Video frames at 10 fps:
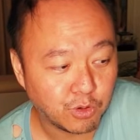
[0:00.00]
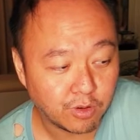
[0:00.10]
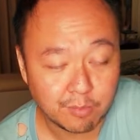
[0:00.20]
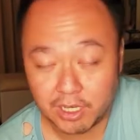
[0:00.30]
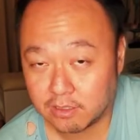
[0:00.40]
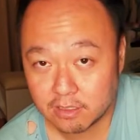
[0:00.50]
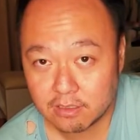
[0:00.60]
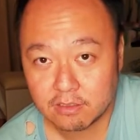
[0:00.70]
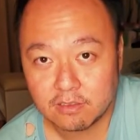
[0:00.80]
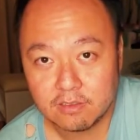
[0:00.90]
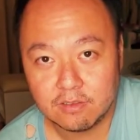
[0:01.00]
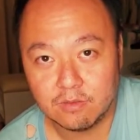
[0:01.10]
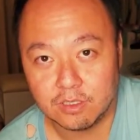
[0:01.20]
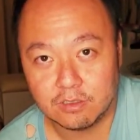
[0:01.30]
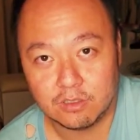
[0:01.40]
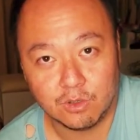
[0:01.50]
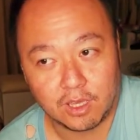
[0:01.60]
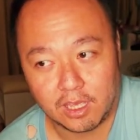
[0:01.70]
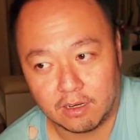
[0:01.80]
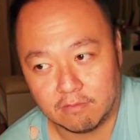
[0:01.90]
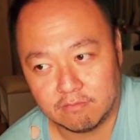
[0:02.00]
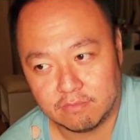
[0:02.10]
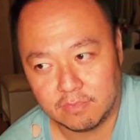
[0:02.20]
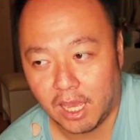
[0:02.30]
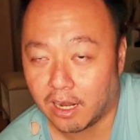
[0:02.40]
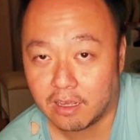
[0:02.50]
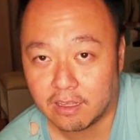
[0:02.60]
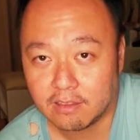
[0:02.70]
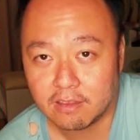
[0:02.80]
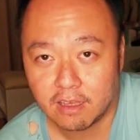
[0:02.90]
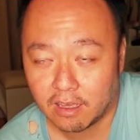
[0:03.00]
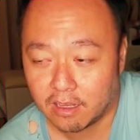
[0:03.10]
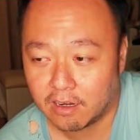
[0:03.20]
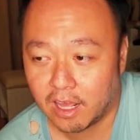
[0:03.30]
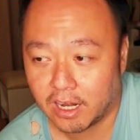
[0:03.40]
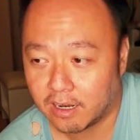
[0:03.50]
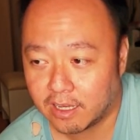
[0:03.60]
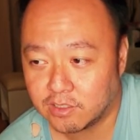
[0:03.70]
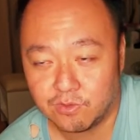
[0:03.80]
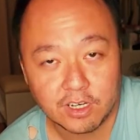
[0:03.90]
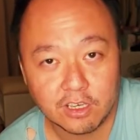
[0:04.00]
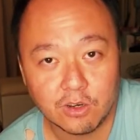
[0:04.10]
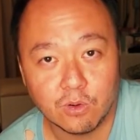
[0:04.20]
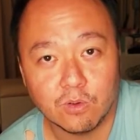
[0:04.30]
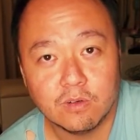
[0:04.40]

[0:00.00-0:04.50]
program exists, which you can edit and analyze video